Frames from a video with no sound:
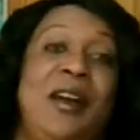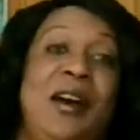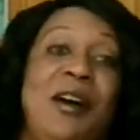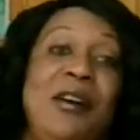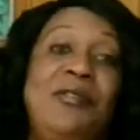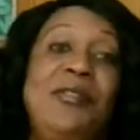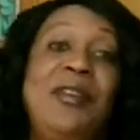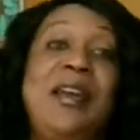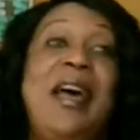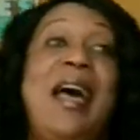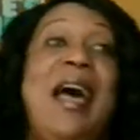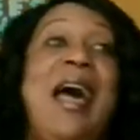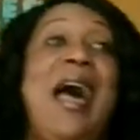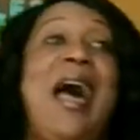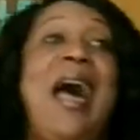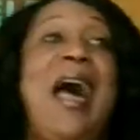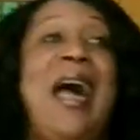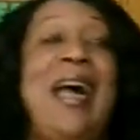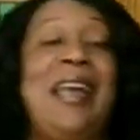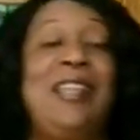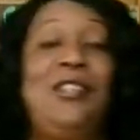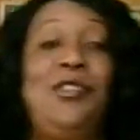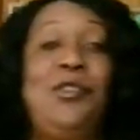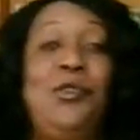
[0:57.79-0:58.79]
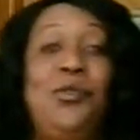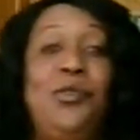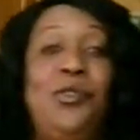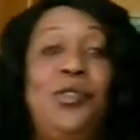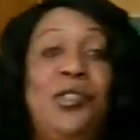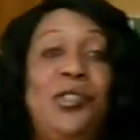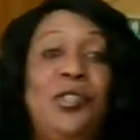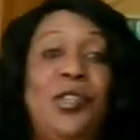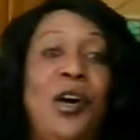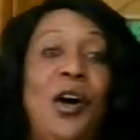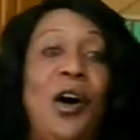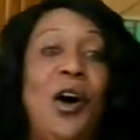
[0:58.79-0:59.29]
off, as you
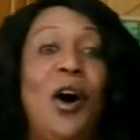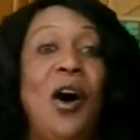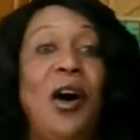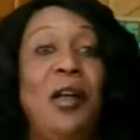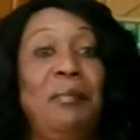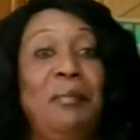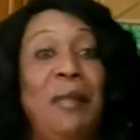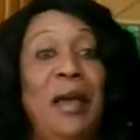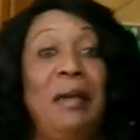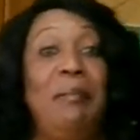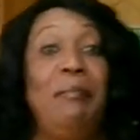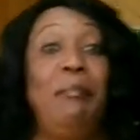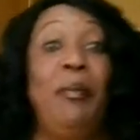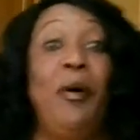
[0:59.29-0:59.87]
saw on my